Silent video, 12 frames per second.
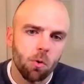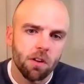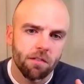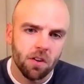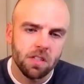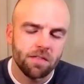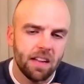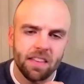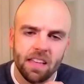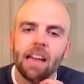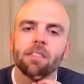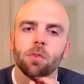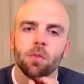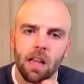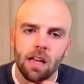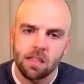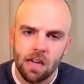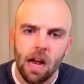diversified than I even
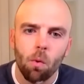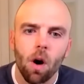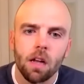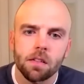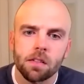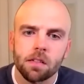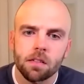realized that I was.